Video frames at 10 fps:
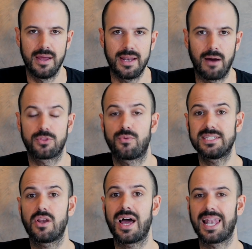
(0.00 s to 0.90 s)
Now, the
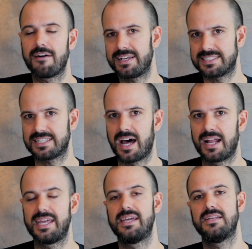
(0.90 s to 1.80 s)
reason I love
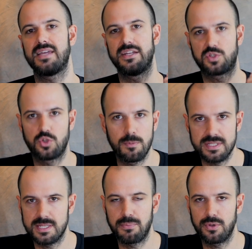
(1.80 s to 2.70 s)
Asana is it's super
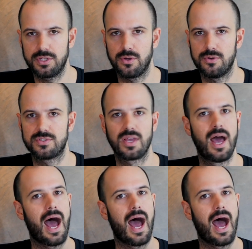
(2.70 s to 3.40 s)
simple to use.